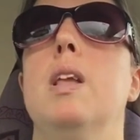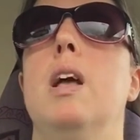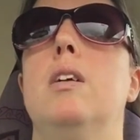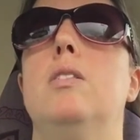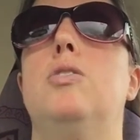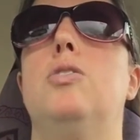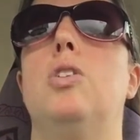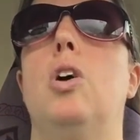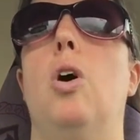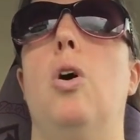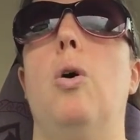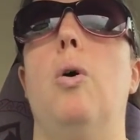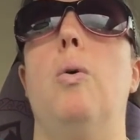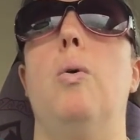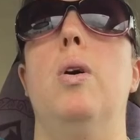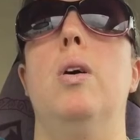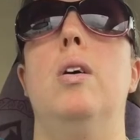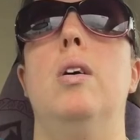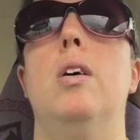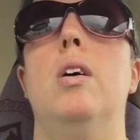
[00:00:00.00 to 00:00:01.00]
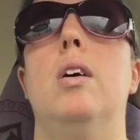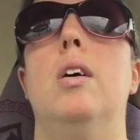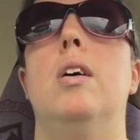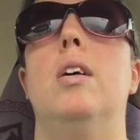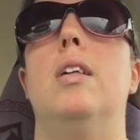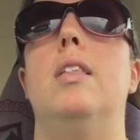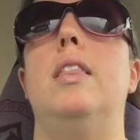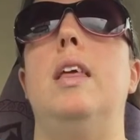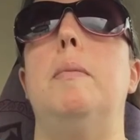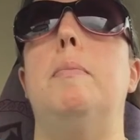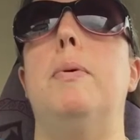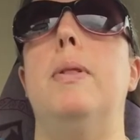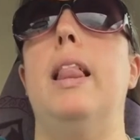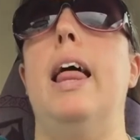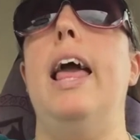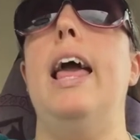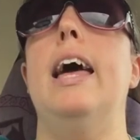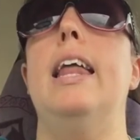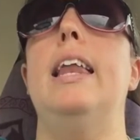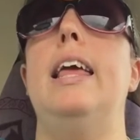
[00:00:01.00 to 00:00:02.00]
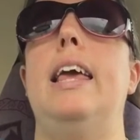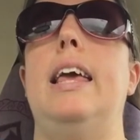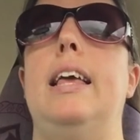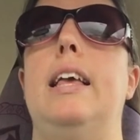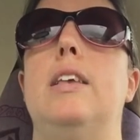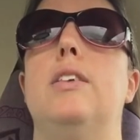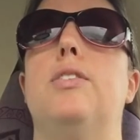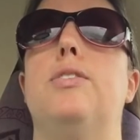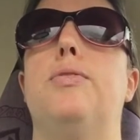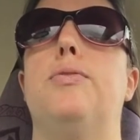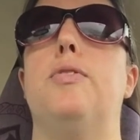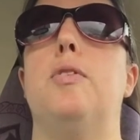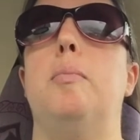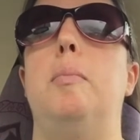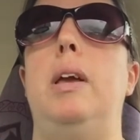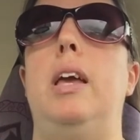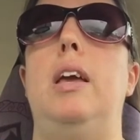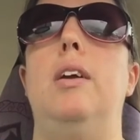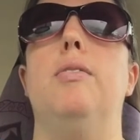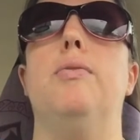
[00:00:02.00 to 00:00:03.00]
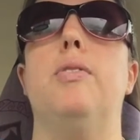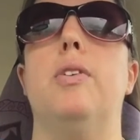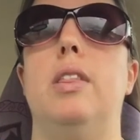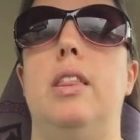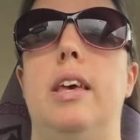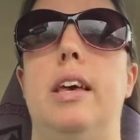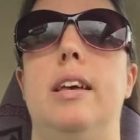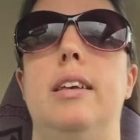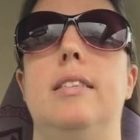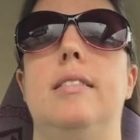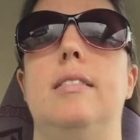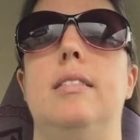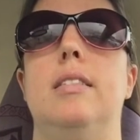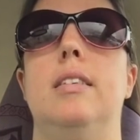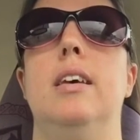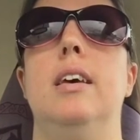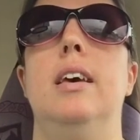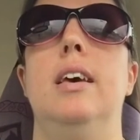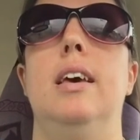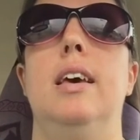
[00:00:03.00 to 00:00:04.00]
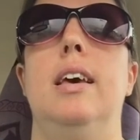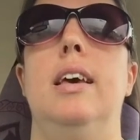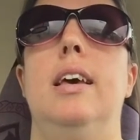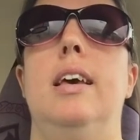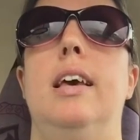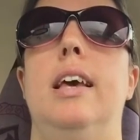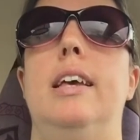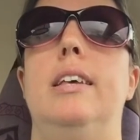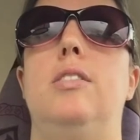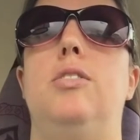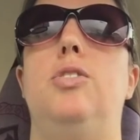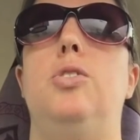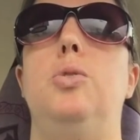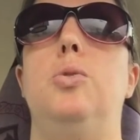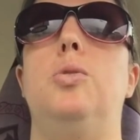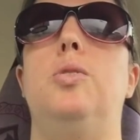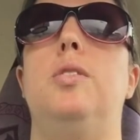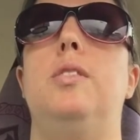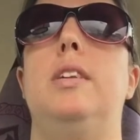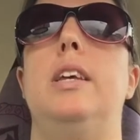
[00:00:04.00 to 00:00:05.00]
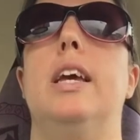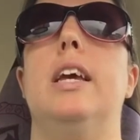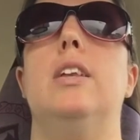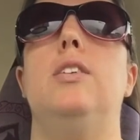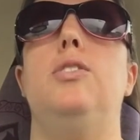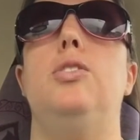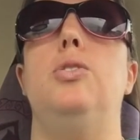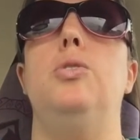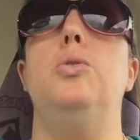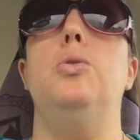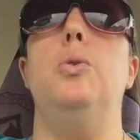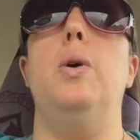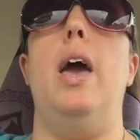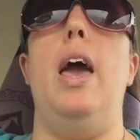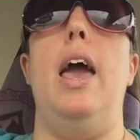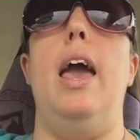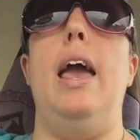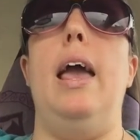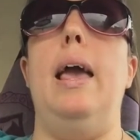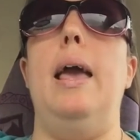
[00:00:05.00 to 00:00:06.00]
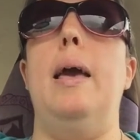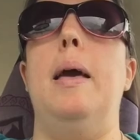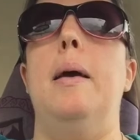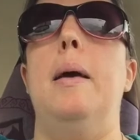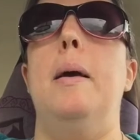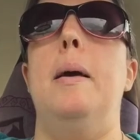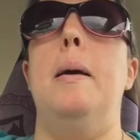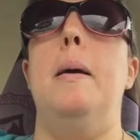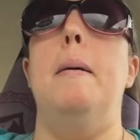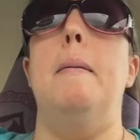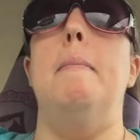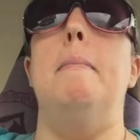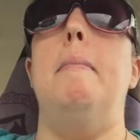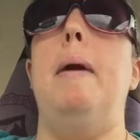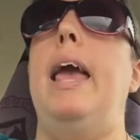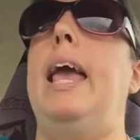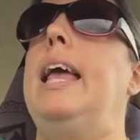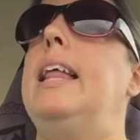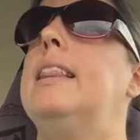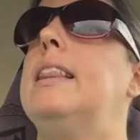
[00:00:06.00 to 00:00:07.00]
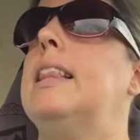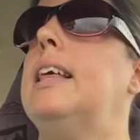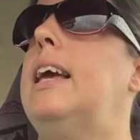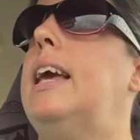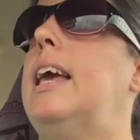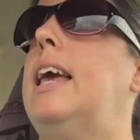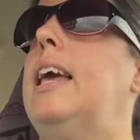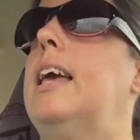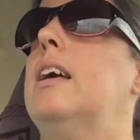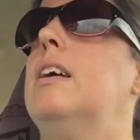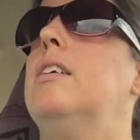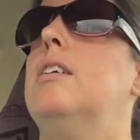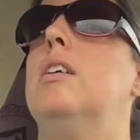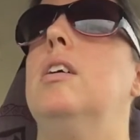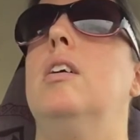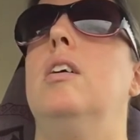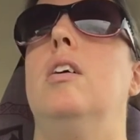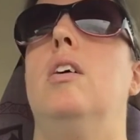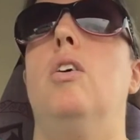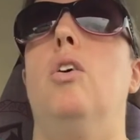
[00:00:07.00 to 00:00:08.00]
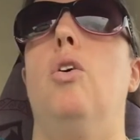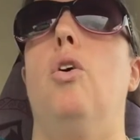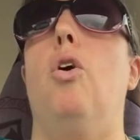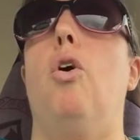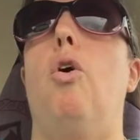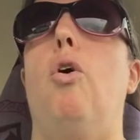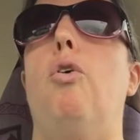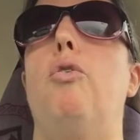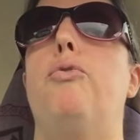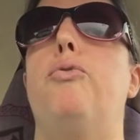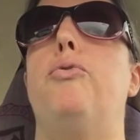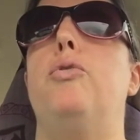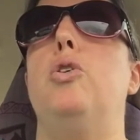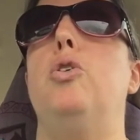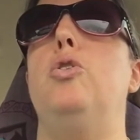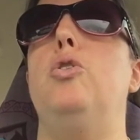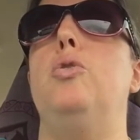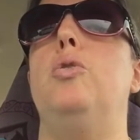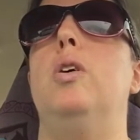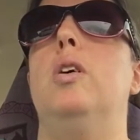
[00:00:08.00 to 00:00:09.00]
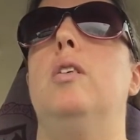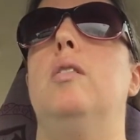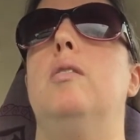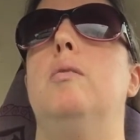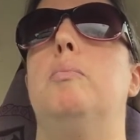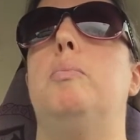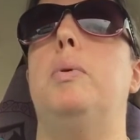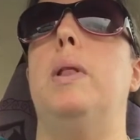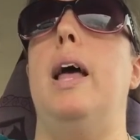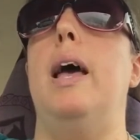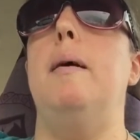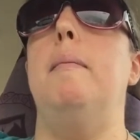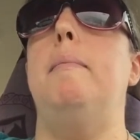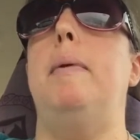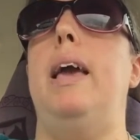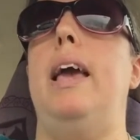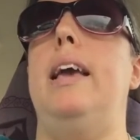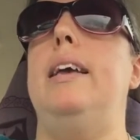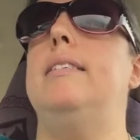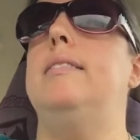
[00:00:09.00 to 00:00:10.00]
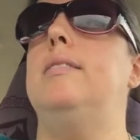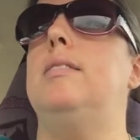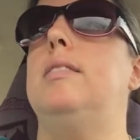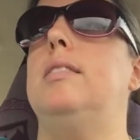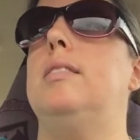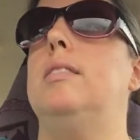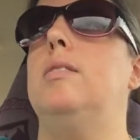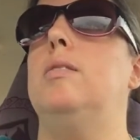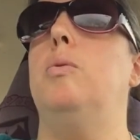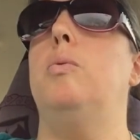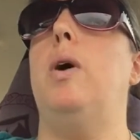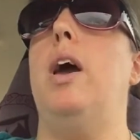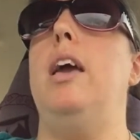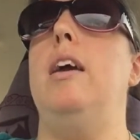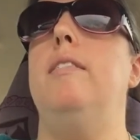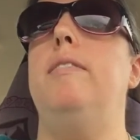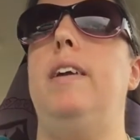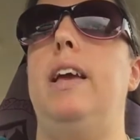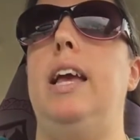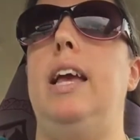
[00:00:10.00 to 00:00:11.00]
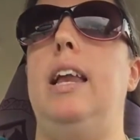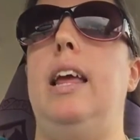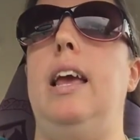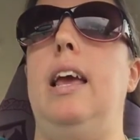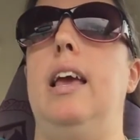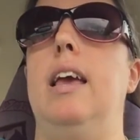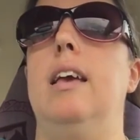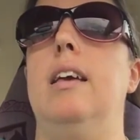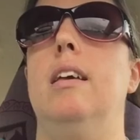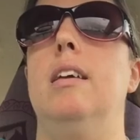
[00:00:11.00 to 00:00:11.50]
So the plan is for me for this is to stick to a mainly whole food, plant-based way of eating,